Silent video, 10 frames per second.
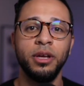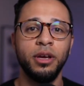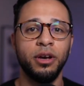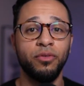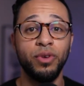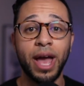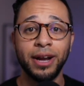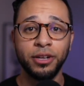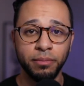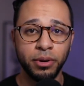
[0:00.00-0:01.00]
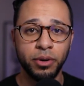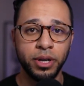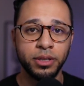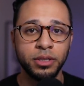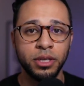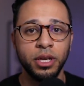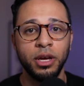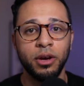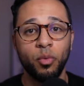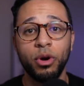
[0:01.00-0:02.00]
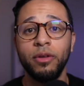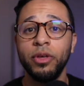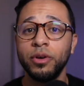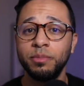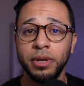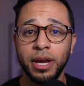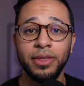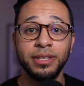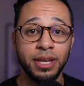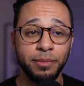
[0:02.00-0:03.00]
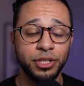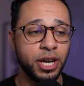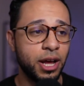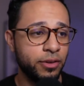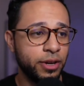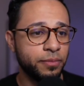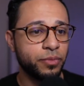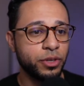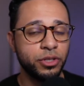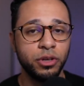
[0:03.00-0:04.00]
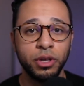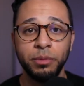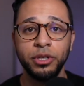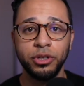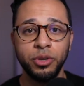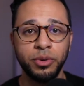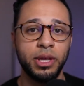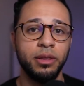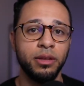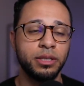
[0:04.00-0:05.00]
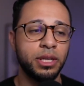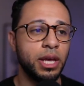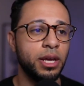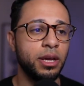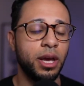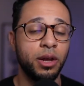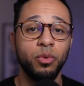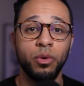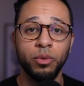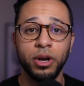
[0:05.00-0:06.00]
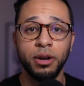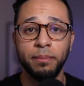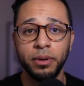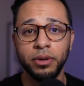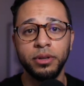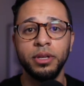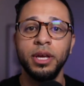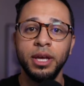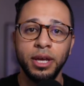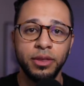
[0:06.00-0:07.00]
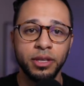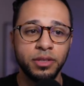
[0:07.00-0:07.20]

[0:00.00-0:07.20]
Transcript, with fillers: Uh, React components, one of those being this image gallery. So let me show you what that looks like and what we're going to build in this